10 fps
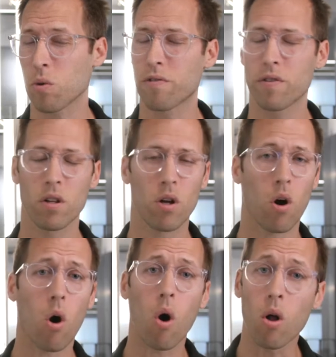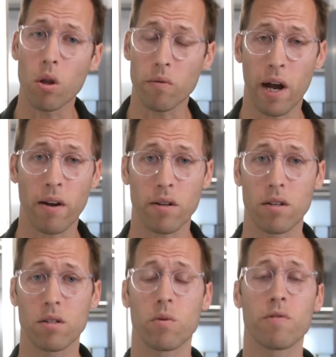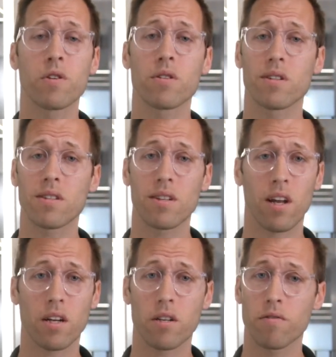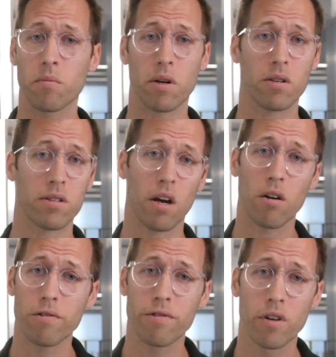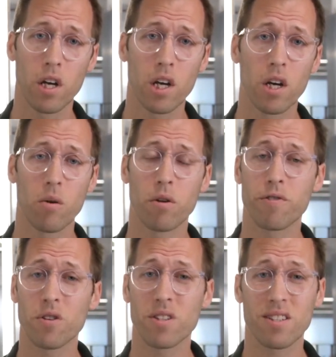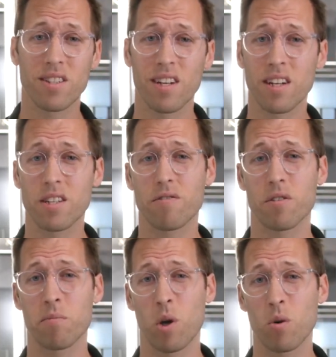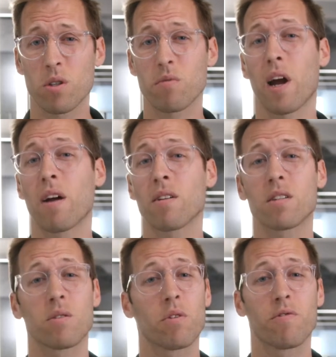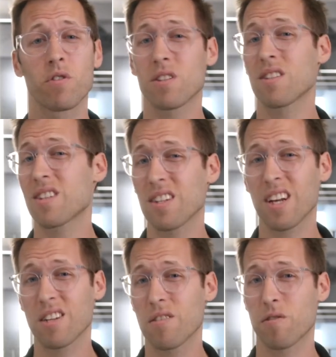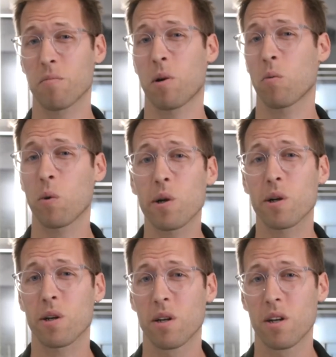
We feel it all around us. We feel disconnected from ourselves, we feel disconnected from those around us, and we feel disconnected from our work.